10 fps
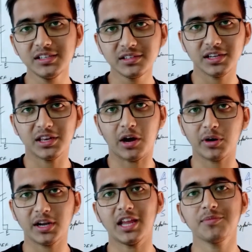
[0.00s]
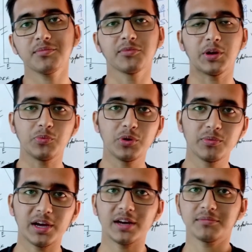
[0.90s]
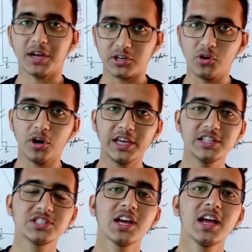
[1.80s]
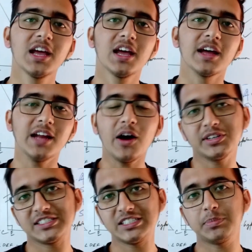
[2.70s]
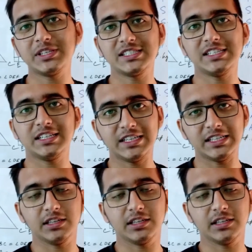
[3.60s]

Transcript: in our time when we were at your age. Now it's CPCT.